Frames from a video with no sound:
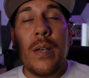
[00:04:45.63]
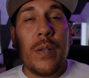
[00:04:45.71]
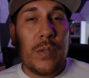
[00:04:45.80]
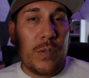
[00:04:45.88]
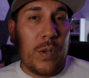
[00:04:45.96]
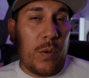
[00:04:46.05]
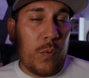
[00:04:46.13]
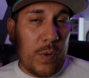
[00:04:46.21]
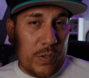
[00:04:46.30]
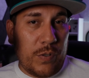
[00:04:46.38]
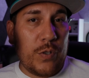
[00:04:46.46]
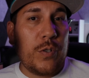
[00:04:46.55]
So
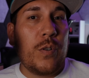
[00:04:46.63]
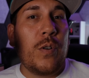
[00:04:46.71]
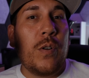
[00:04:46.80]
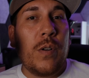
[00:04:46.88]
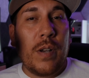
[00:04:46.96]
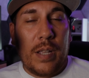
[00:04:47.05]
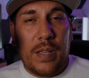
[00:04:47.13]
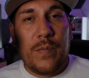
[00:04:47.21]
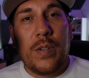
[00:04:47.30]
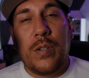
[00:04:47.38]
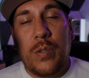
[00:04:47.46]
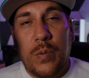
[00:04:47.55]
rest assured, if
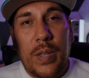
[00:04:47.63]
you do